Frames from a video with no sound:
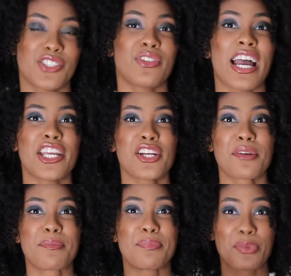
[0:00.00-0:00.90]
so that
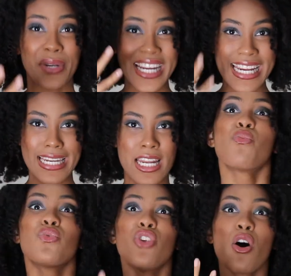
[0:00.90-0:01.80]
your brain
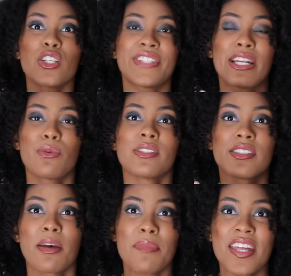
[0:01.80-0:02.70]
knows that it wants
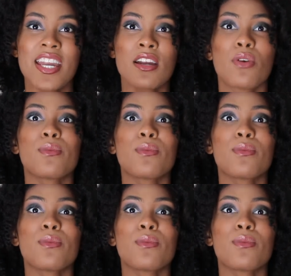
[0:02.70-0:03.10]
something,